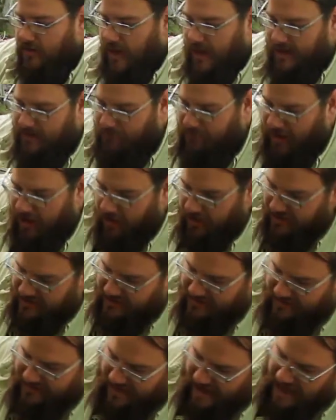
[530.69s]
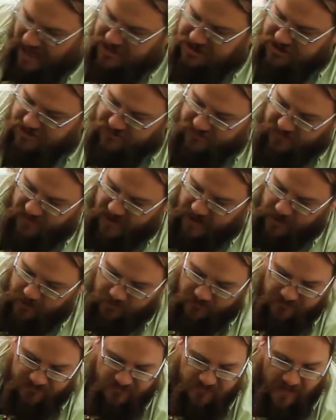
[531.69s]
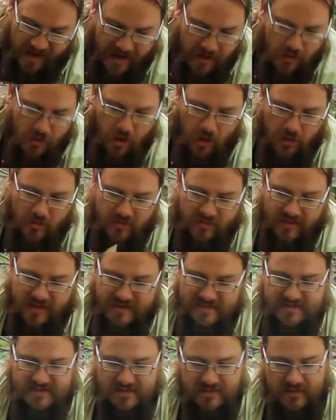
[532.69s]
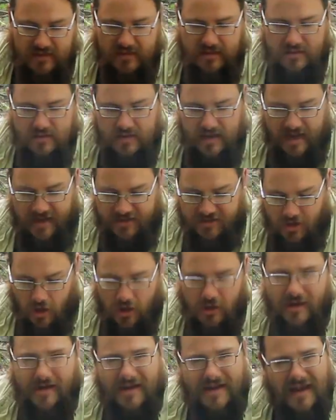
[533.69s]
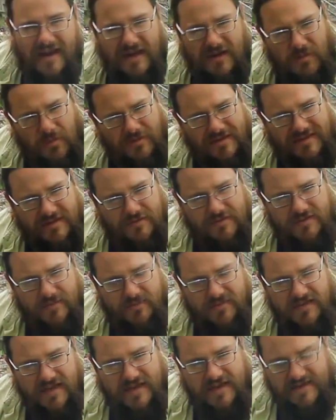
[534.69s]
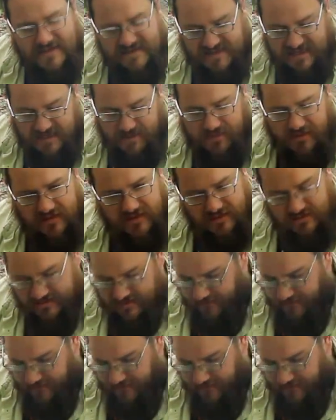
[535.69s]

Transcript: I could bury it into the ash of the fire and fire harden this and darken it, kind of like what we did with the digging stick, but a little